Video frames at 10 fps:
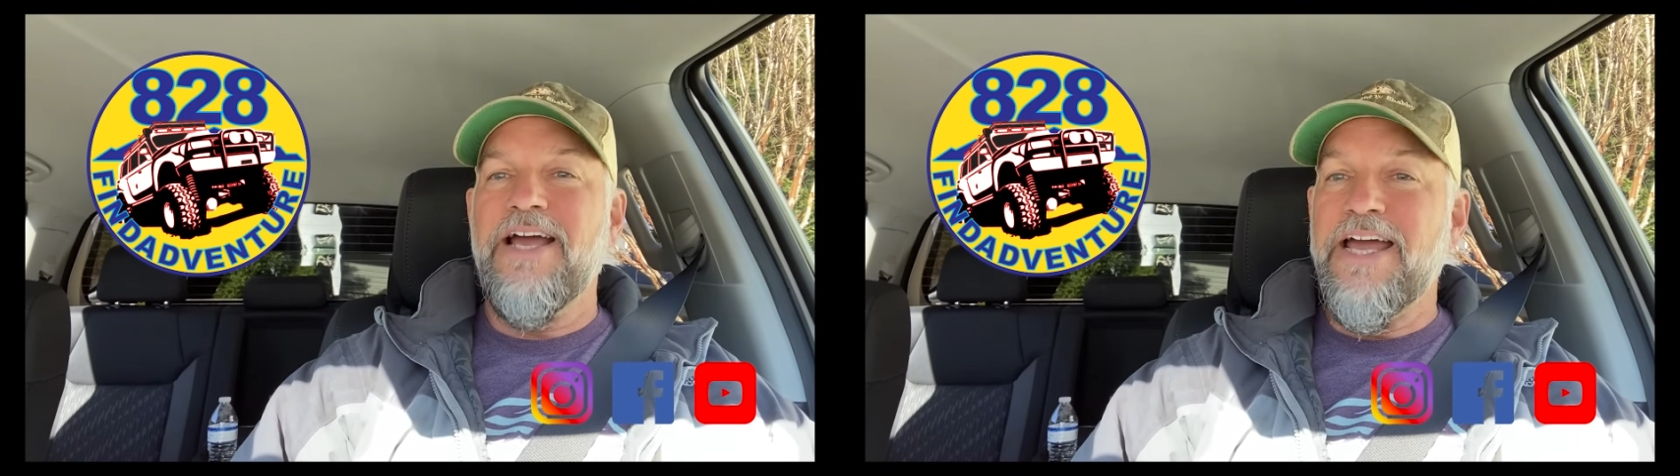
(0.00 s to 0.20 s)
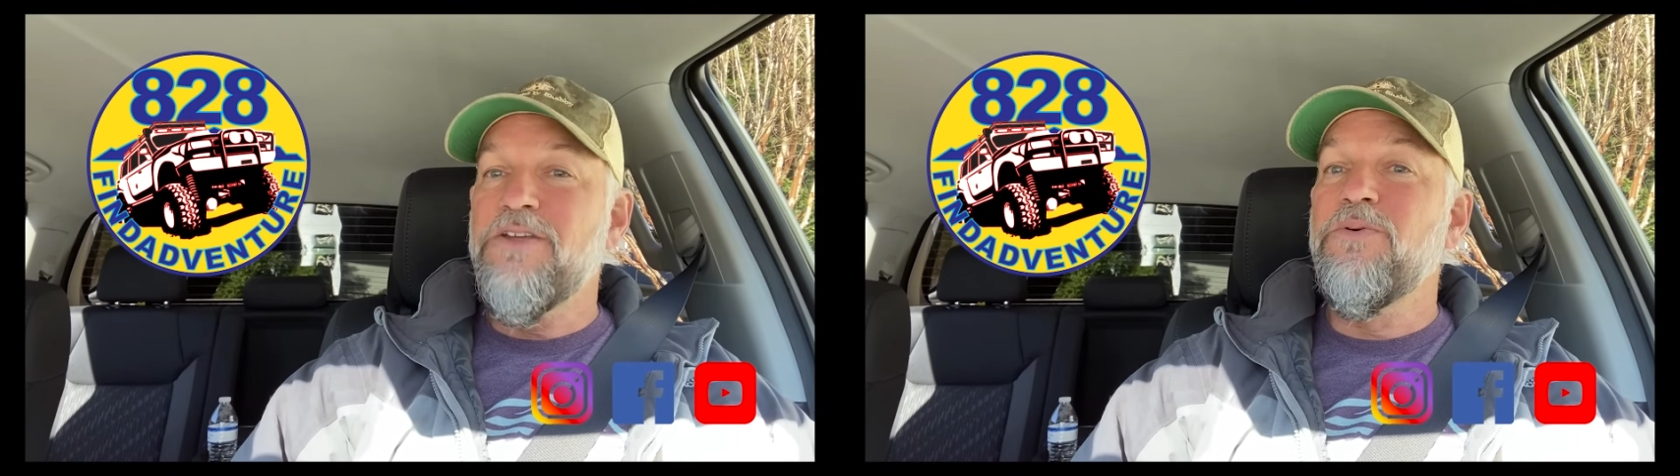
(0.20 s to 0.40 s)

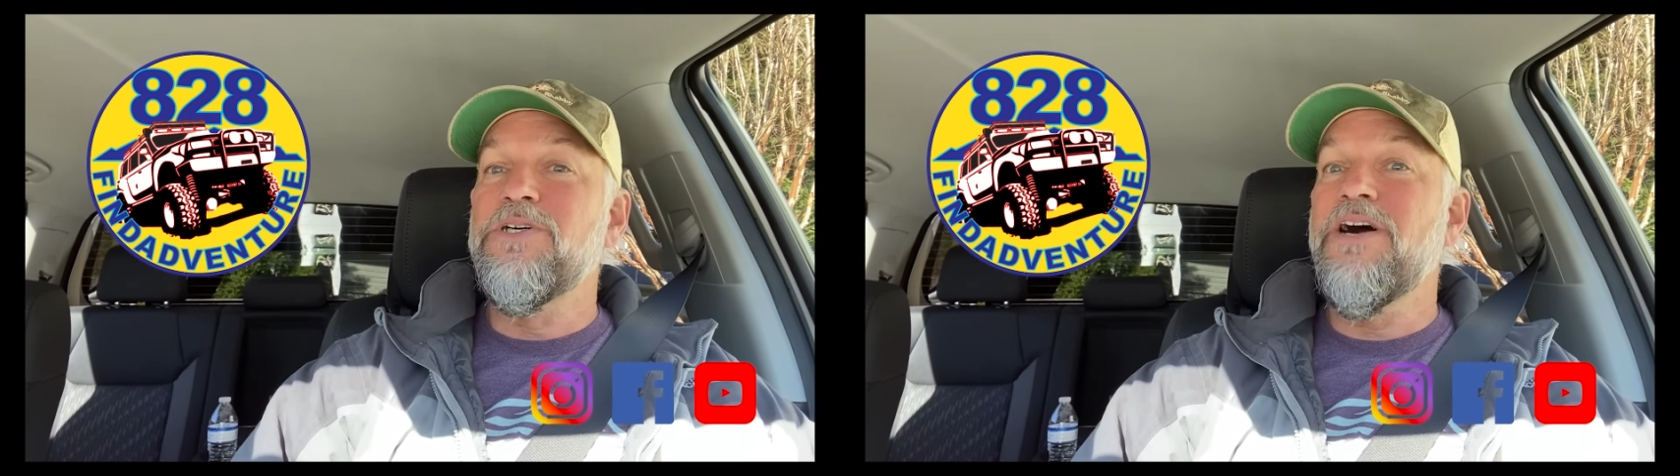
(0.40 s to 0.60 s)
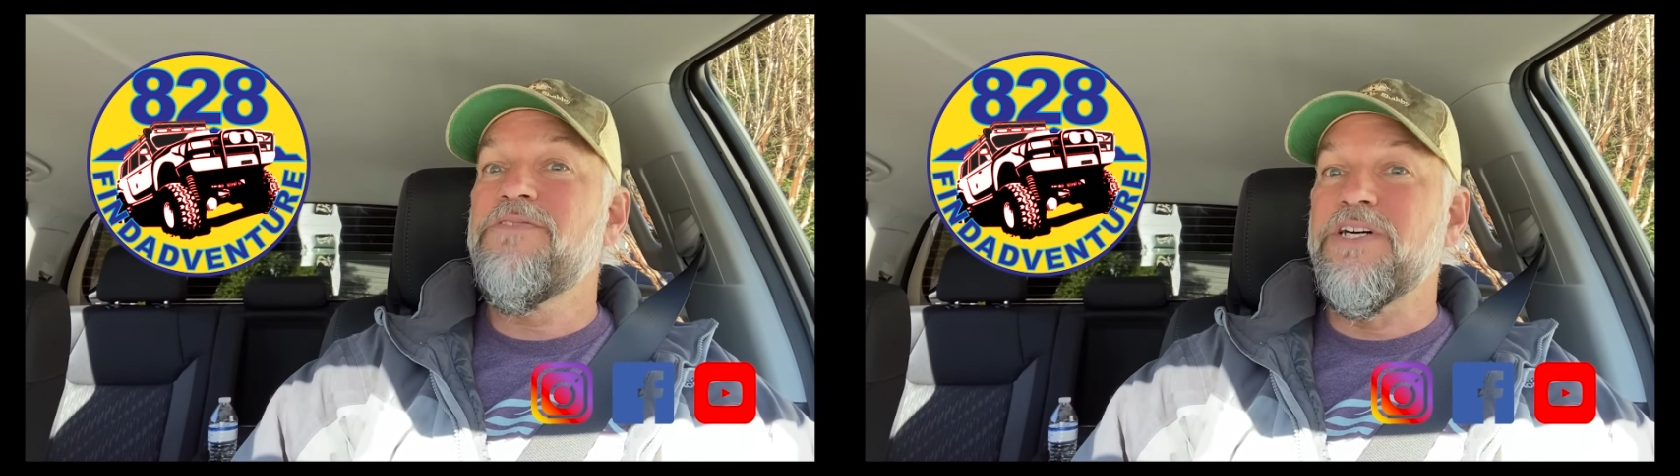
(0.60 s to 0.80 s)
And you will
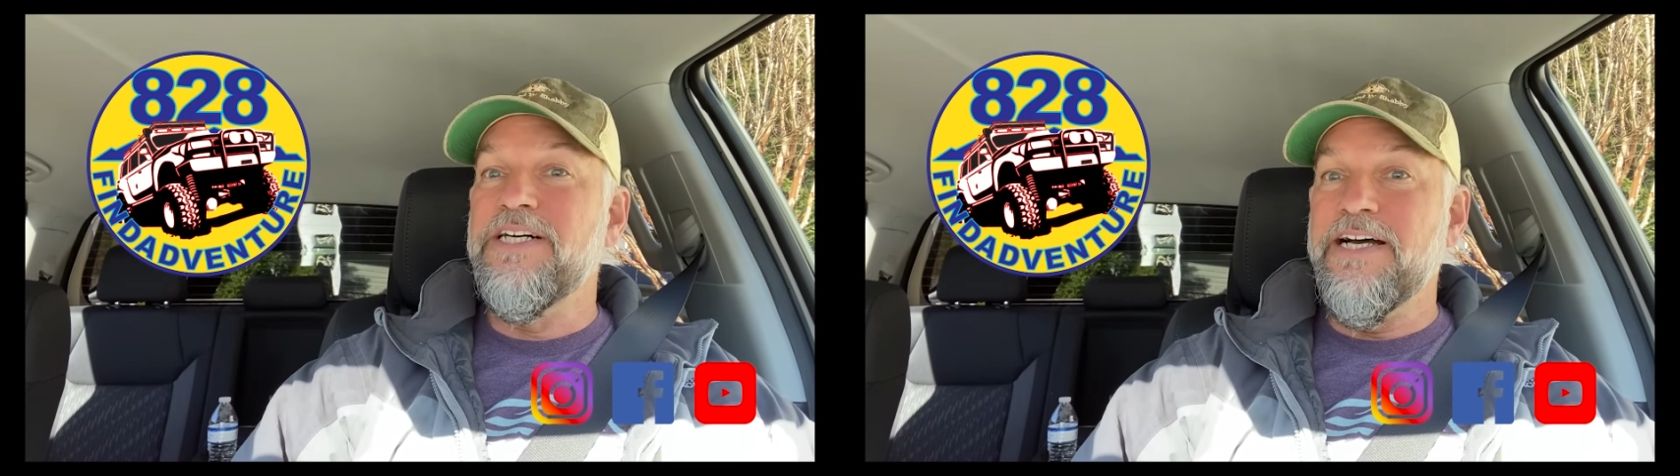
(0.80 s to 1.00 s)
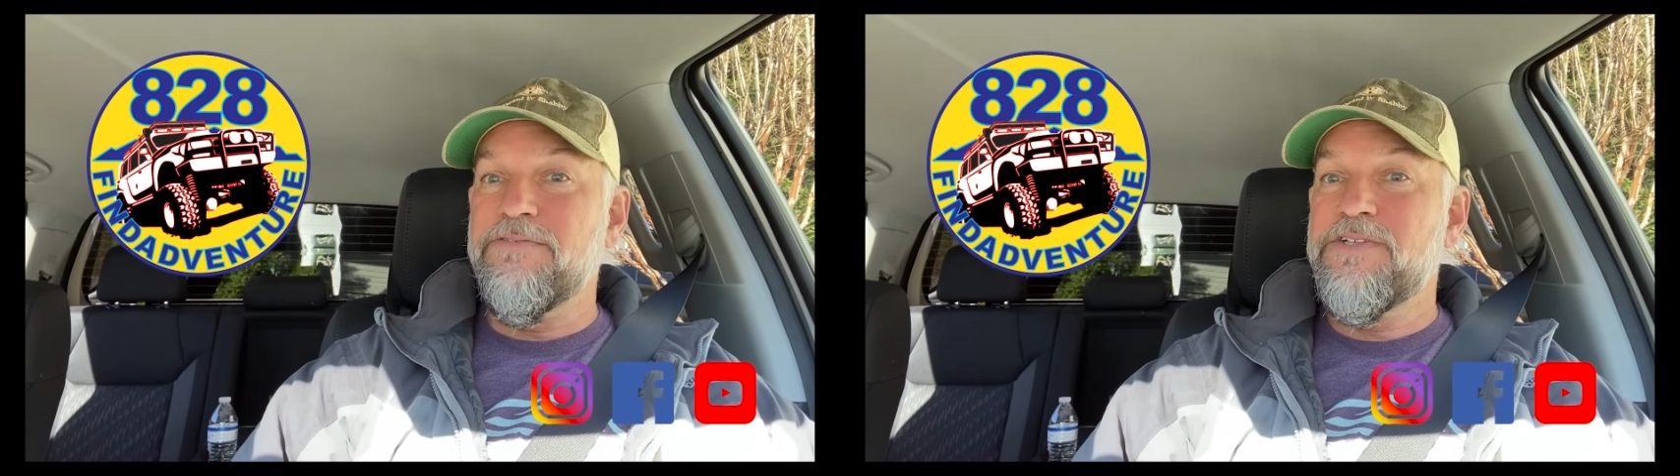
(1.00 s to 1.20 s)
love the
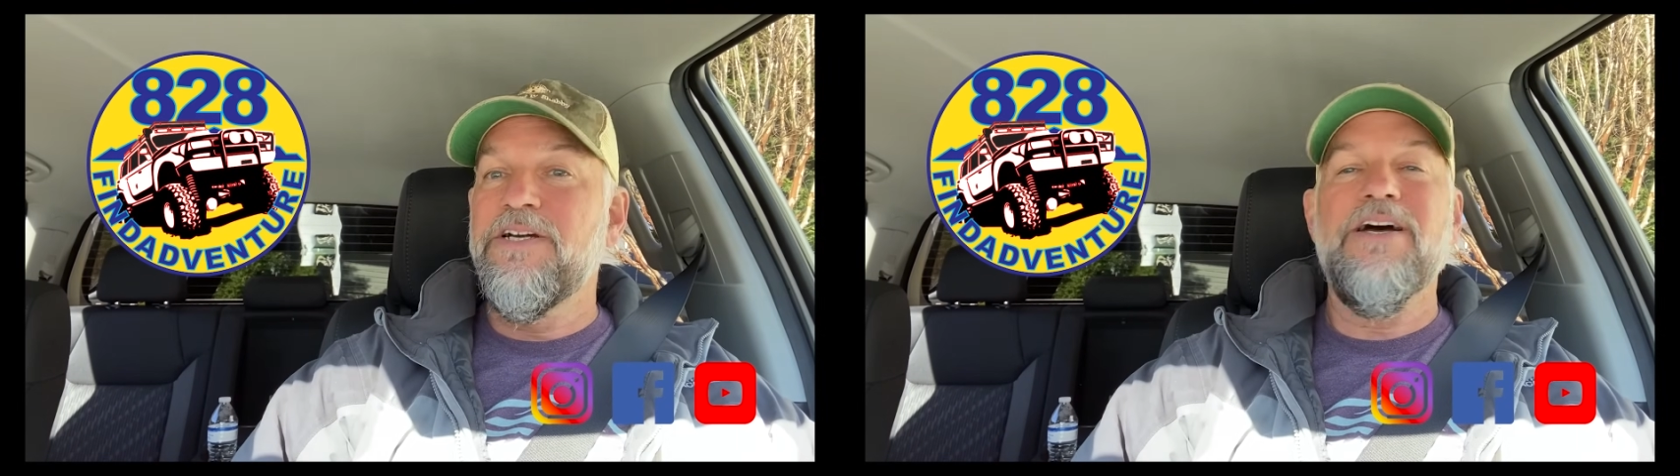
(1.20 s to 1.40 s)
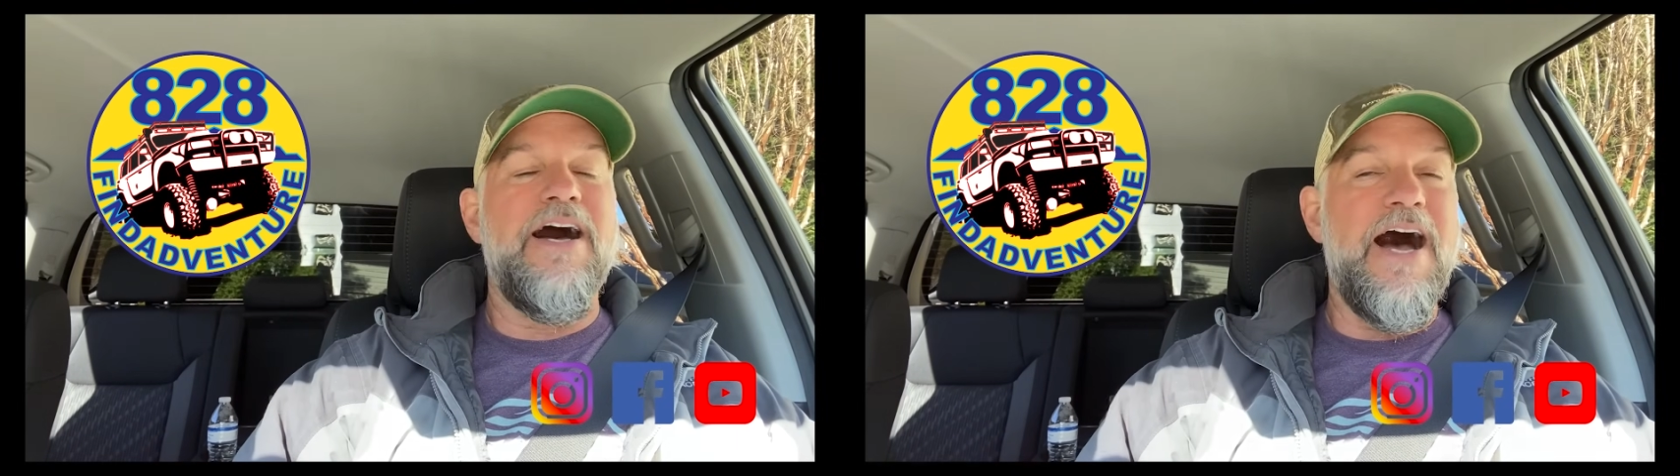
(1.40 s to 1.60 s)
lift.
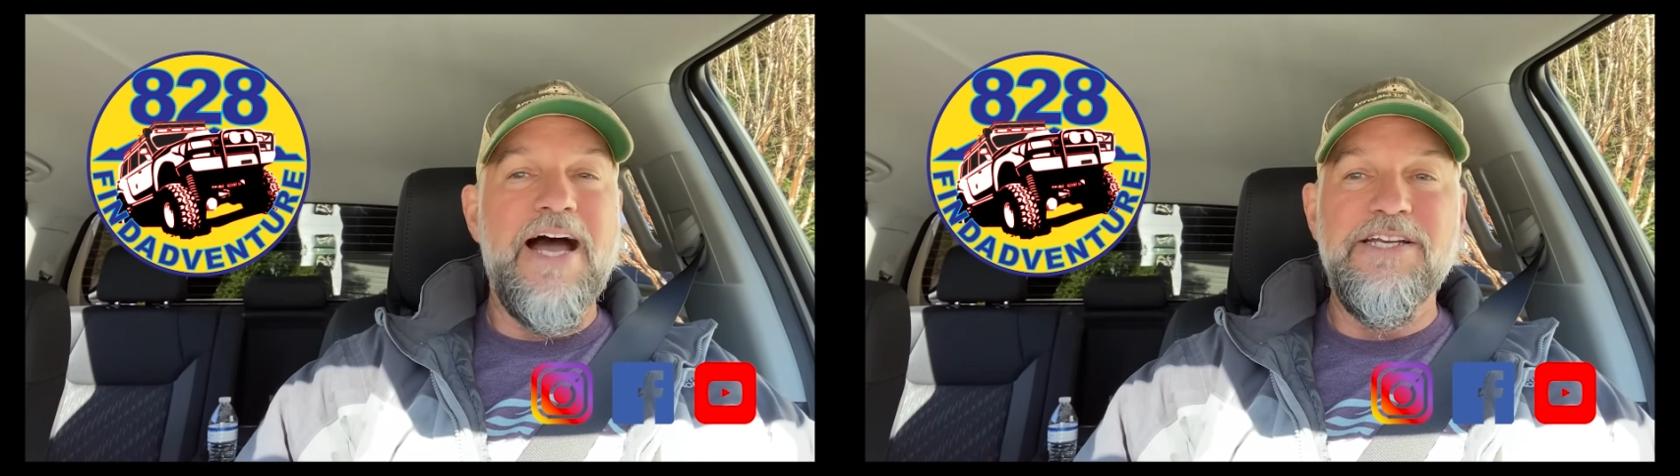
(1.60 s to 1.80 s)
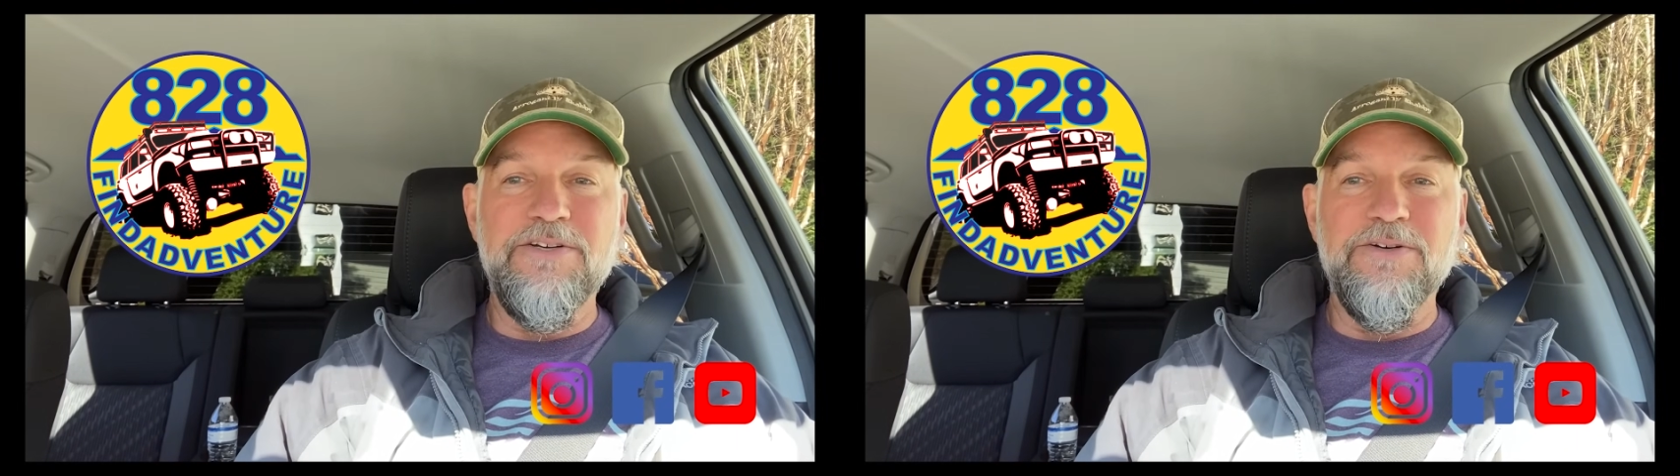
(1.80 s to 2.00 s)

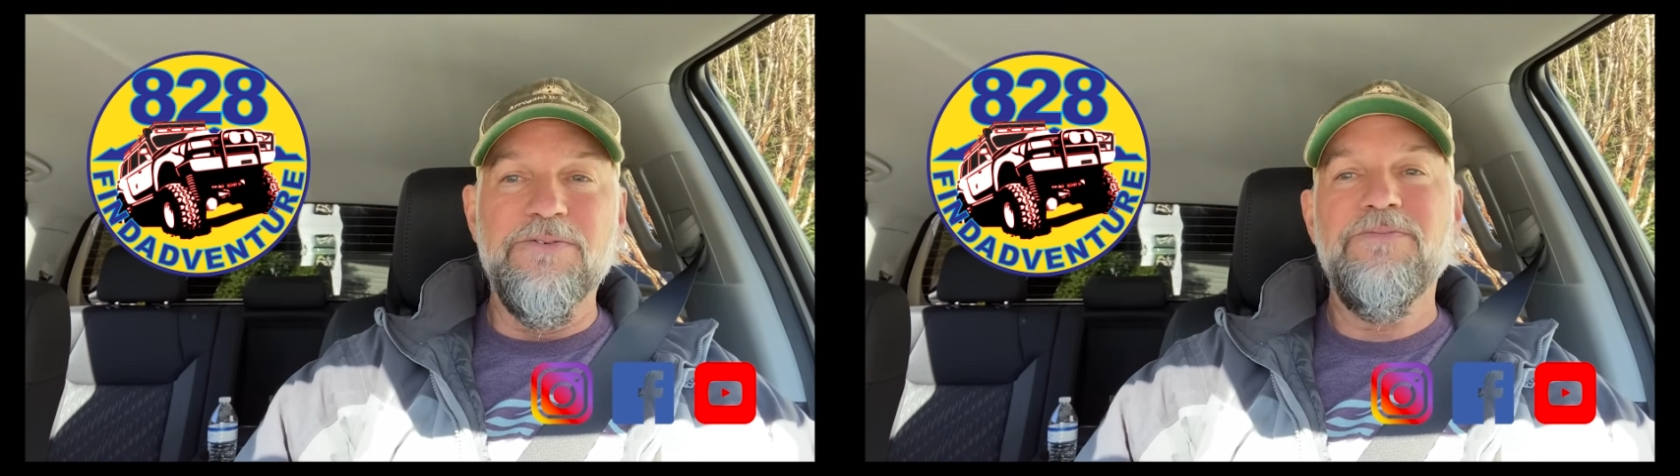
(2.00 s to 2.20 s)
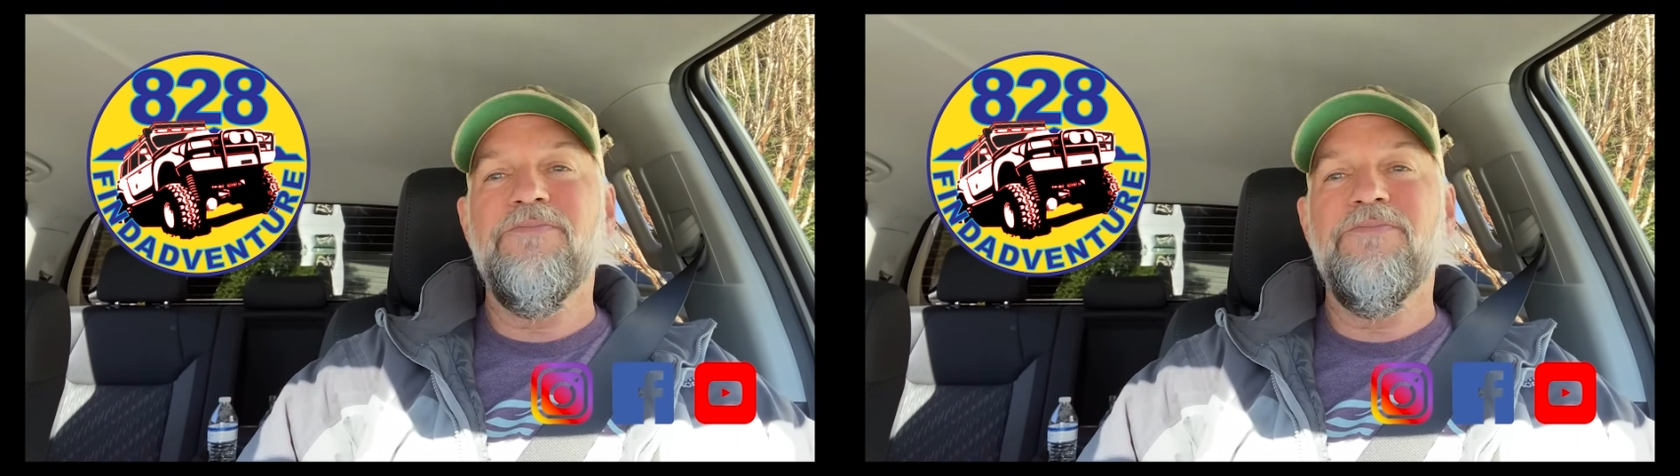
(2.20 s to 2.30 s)
I do.